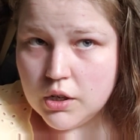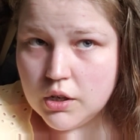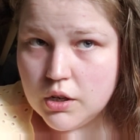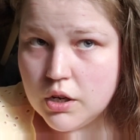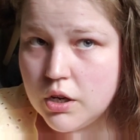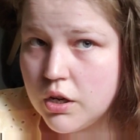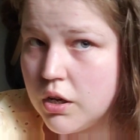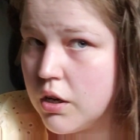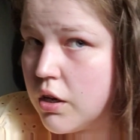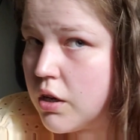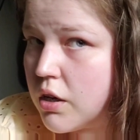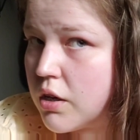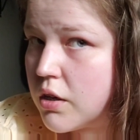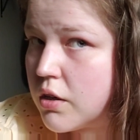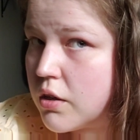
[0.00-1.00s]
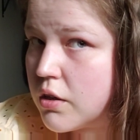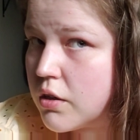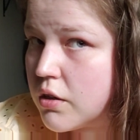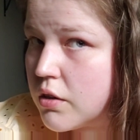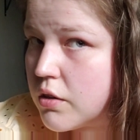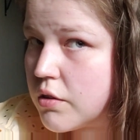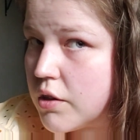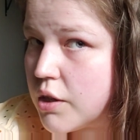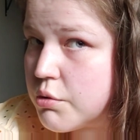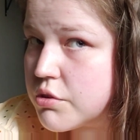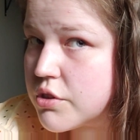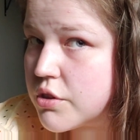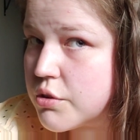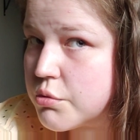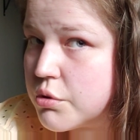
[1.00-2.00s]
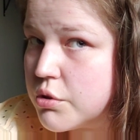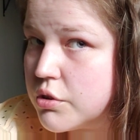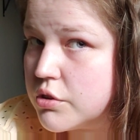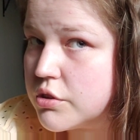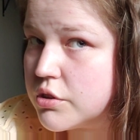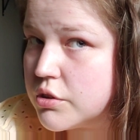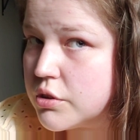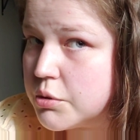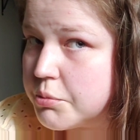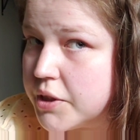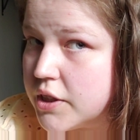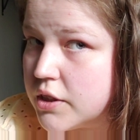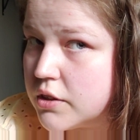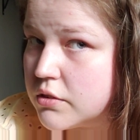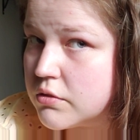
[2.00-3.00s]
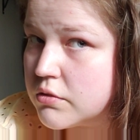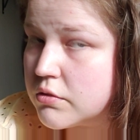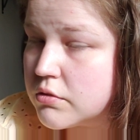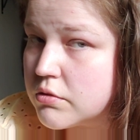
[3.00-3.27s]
I was on a roll too, man.